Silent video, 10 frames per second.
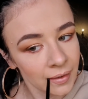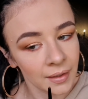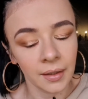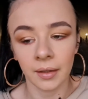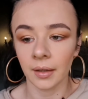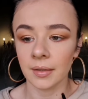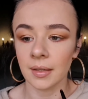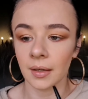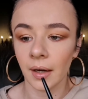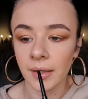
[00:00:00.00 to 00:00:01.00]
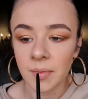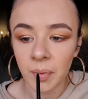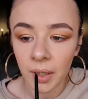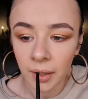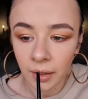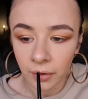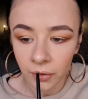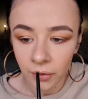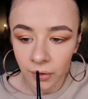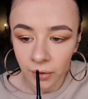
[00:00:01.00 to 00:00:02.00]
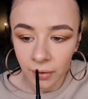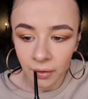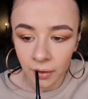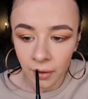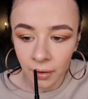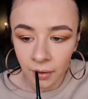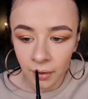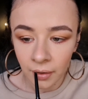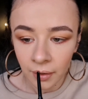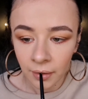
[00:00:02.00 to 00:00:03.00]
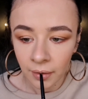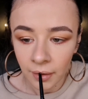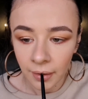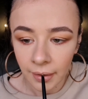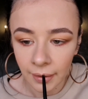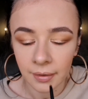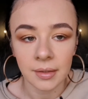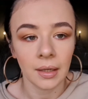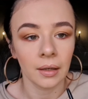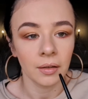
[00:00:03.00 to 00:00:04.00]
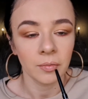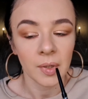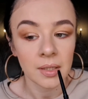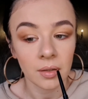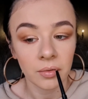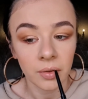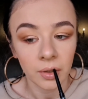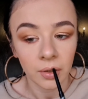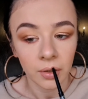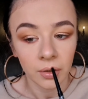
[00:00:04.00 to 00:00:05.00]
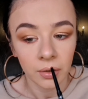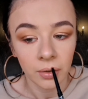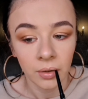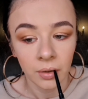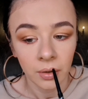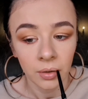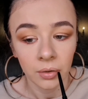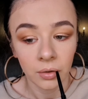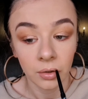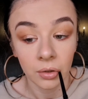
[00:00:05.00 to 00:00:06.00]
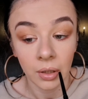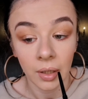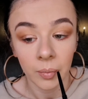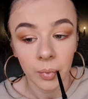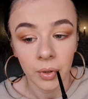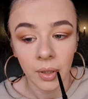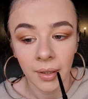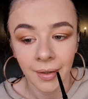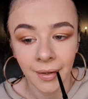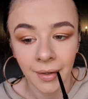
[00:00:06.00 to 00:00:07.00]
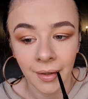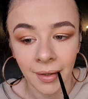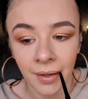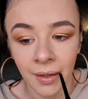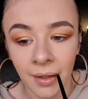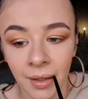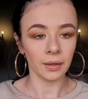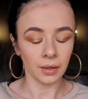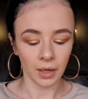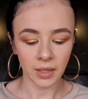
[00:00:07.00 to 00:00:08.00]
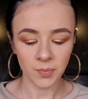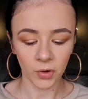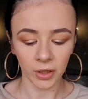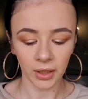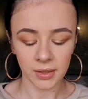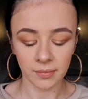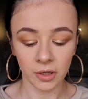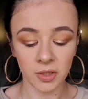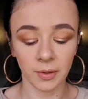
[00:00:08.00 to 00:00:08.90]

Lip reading: It is a nice pinky nude, and I love myself a good nude lip. Okay, the next product I'm going to be